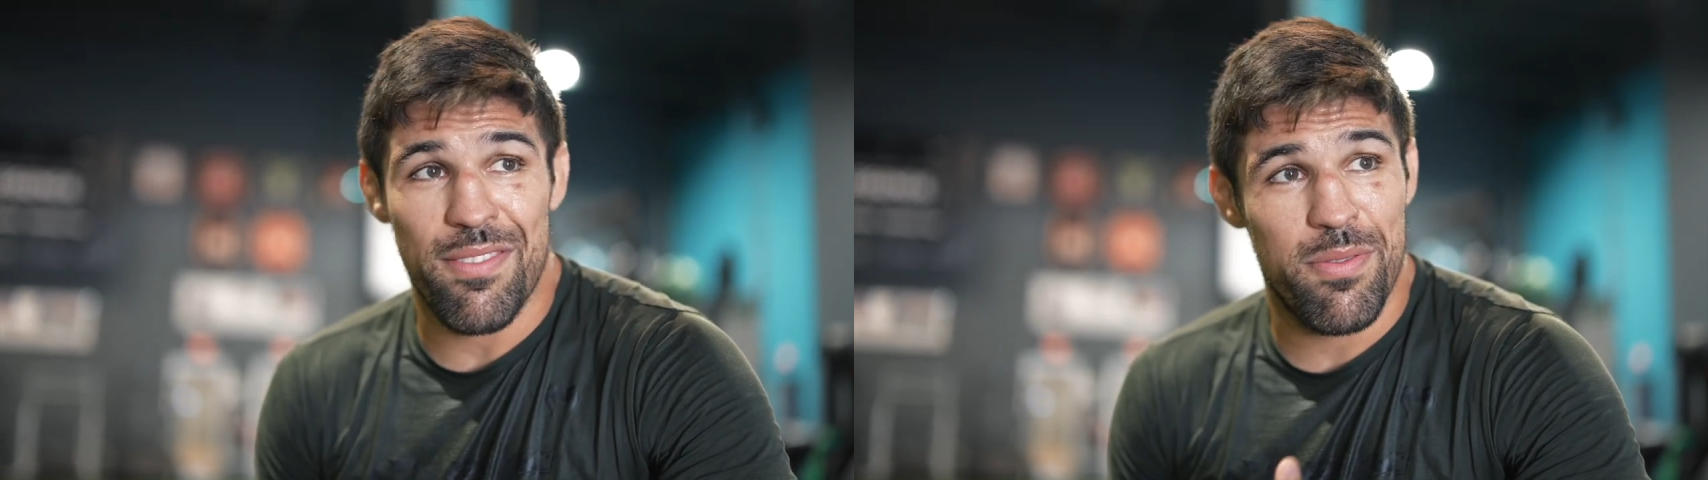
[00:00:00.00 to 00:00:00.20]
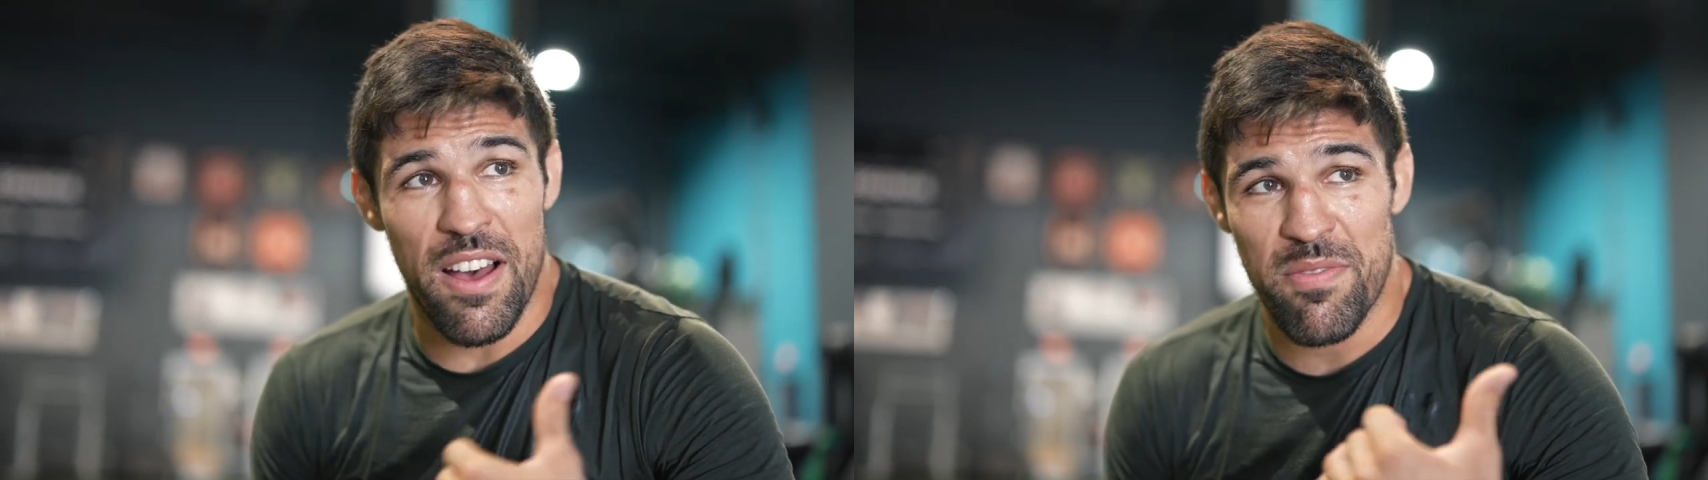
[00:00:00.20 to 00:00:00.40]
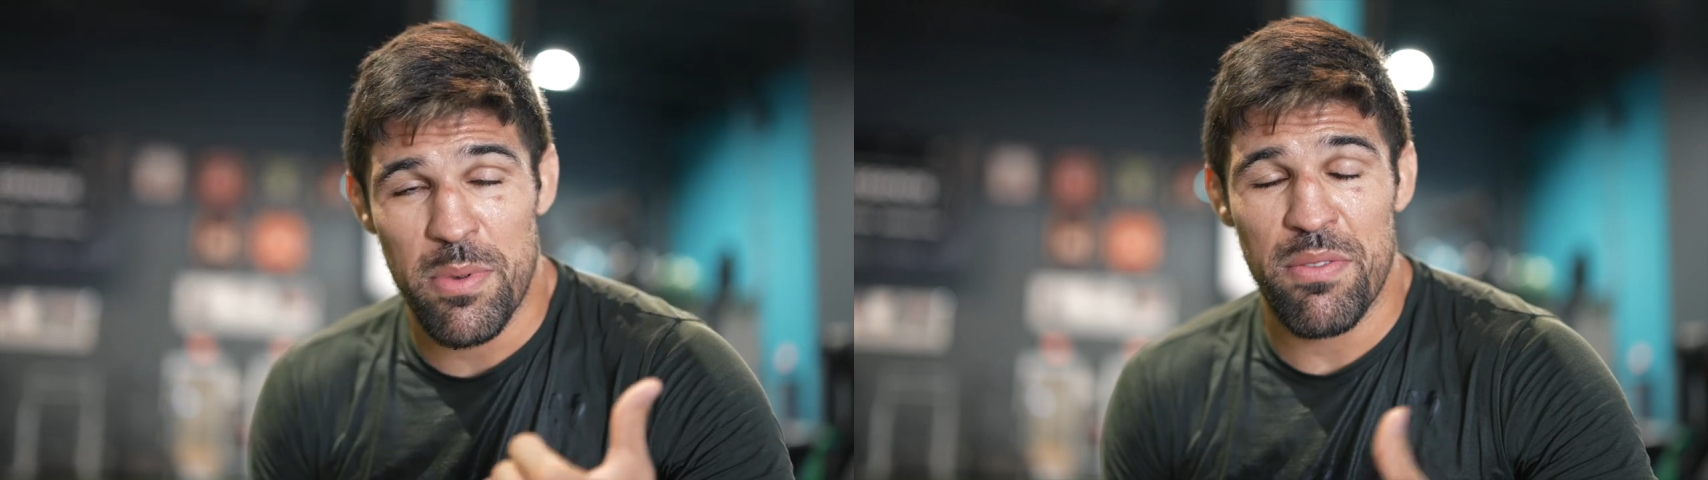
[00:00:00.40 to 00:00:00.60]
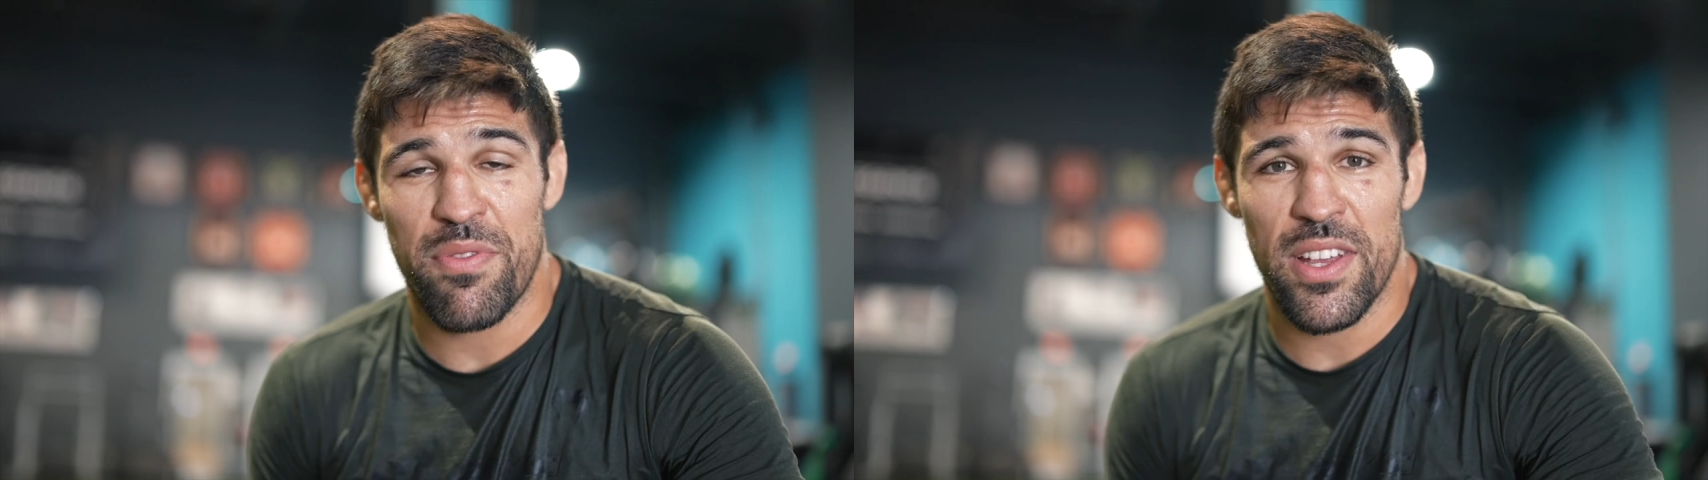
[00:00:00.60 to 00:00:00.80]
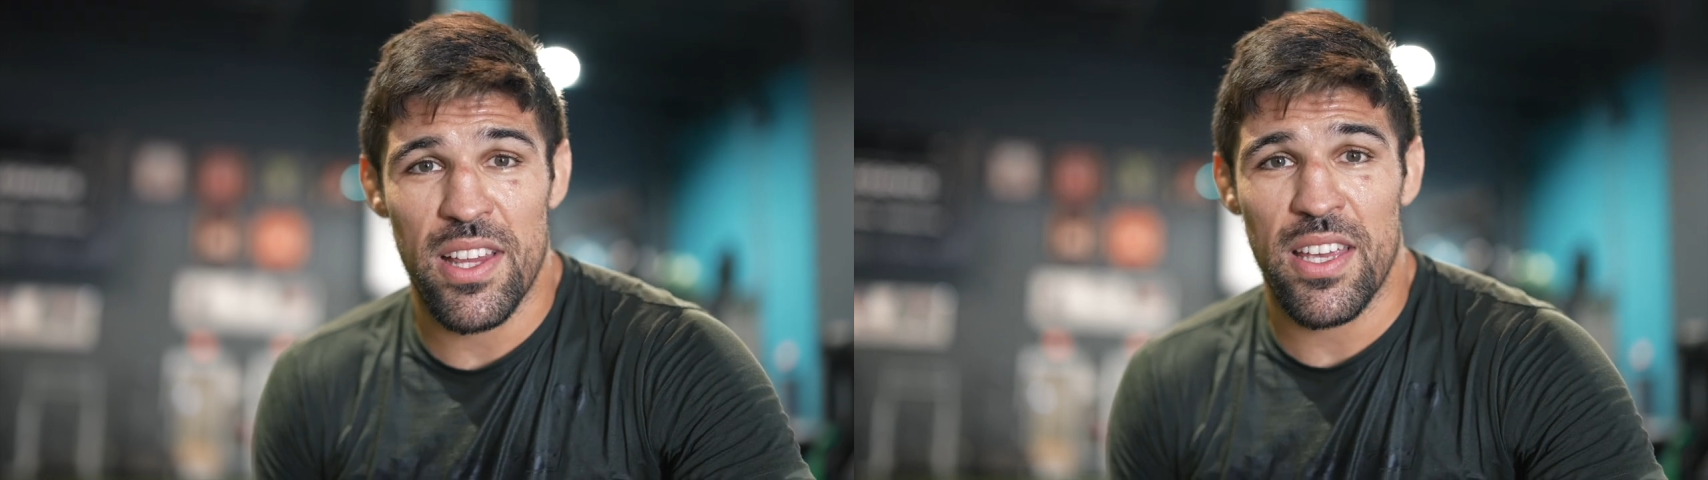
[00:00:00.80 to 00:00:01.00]
I've been
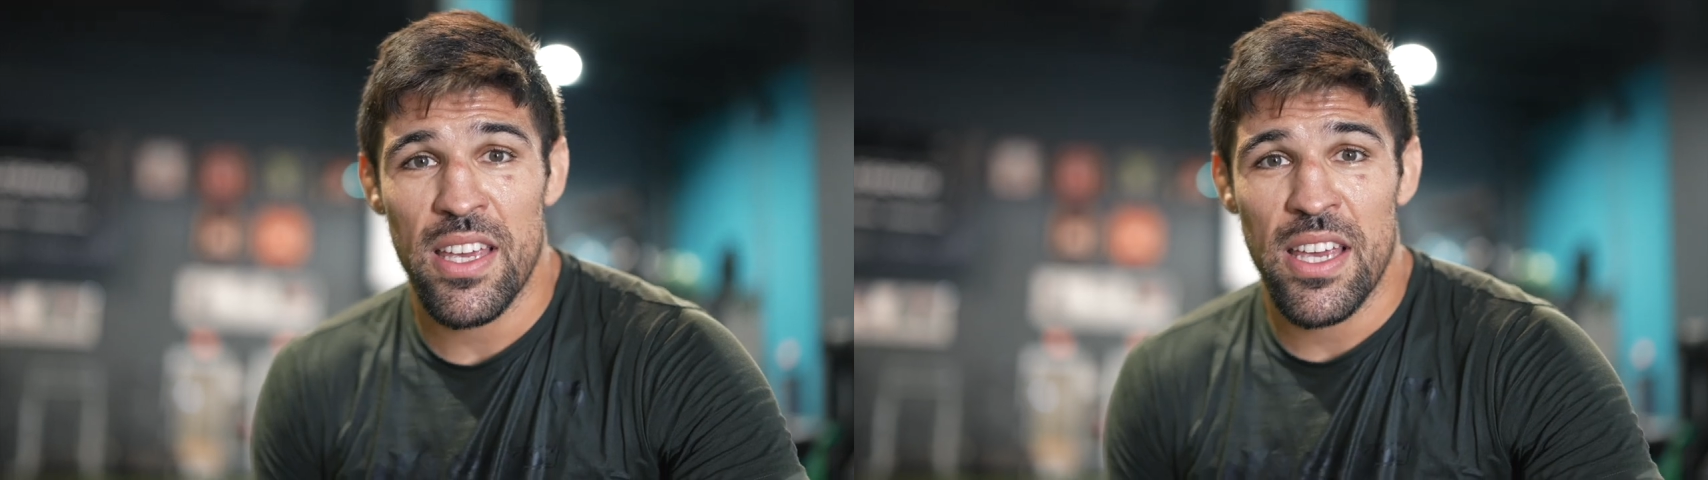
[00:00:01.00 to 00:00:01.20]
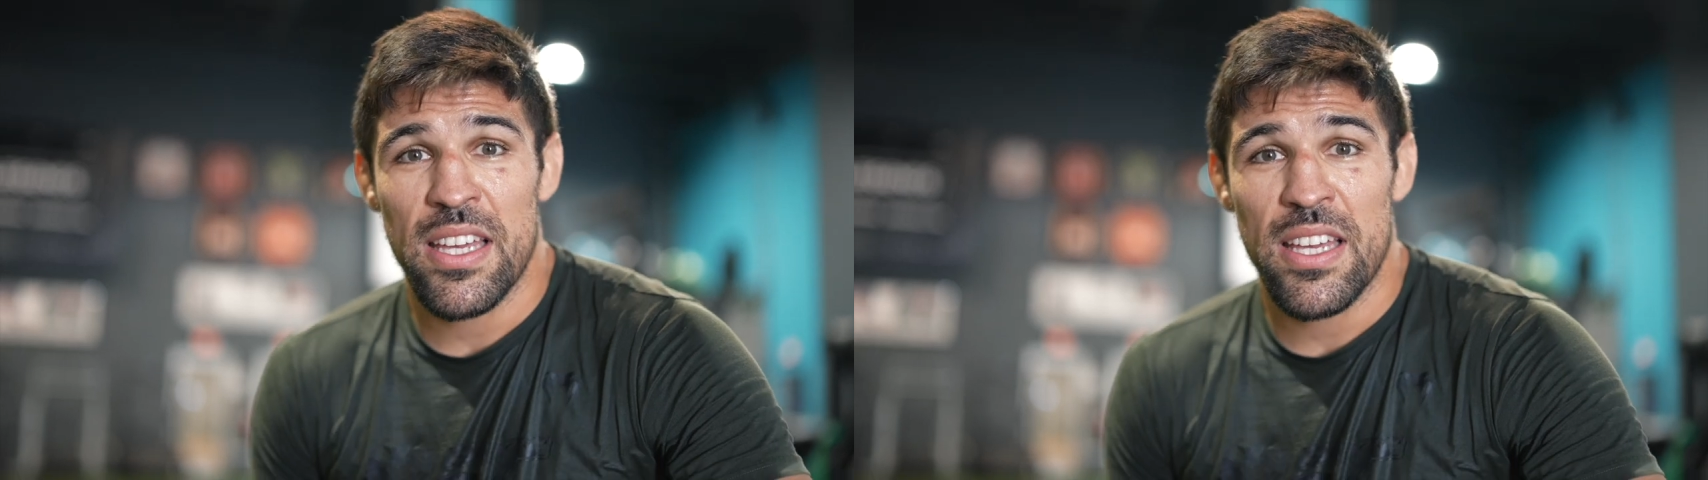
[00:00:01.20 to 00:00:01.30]
feeling